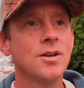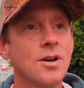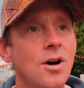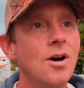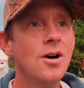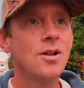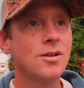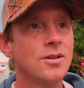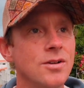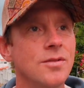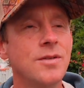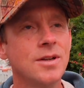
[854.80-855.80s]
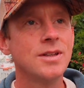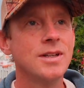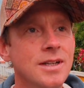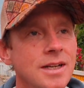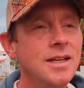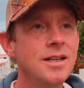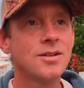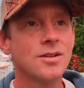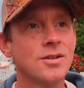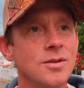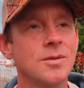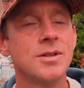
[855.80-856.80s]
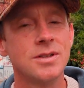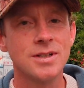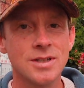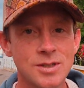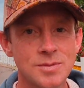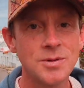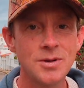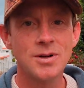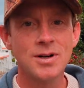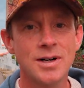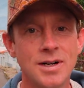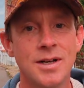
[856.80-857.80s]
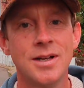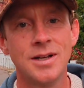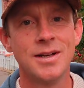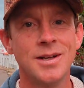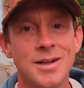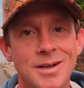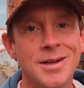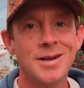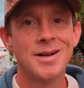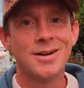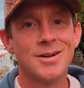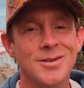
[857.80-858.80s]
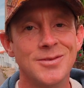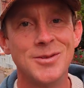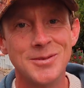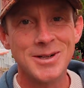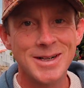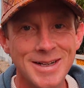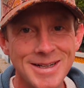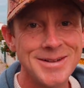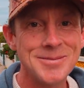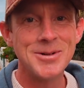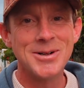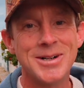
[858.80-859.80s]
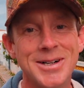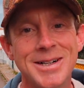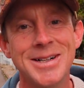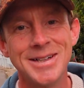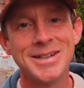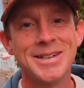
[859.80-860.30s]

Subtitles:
call, or you feel the need, or you want to explore, or if you want any more.